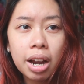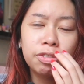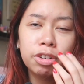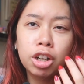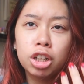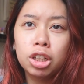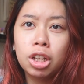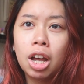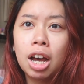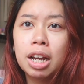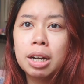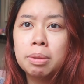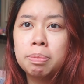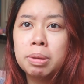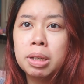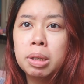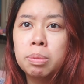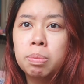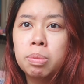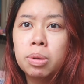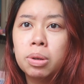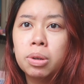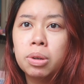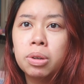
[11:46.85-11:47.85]
For a lot of
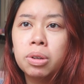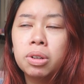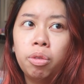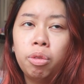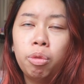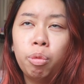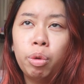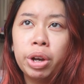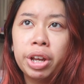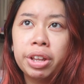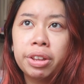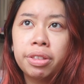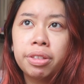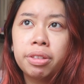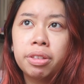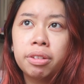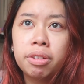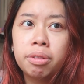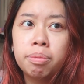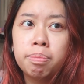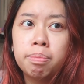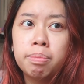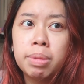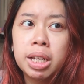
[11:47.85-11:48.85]
people with
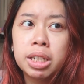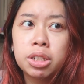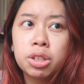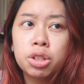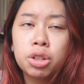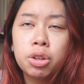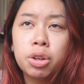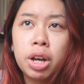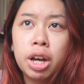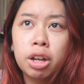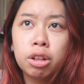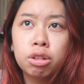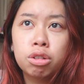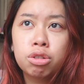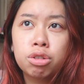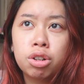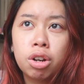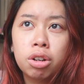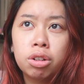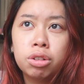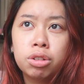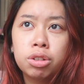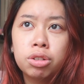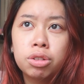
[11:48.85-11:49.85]
mental health
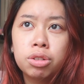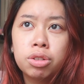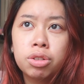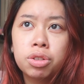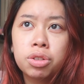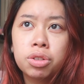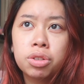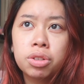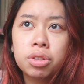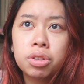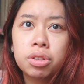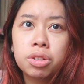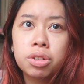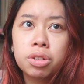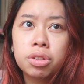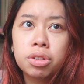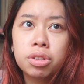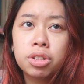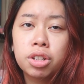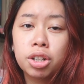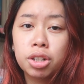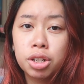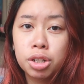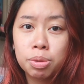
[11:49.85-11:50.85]
struggles,
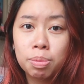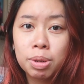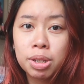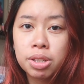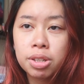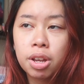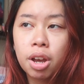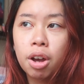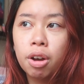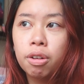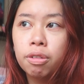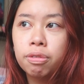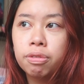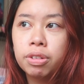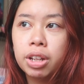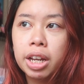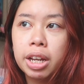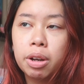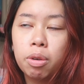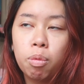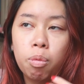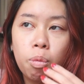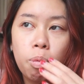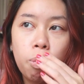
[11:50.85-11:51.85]
such as myself, like,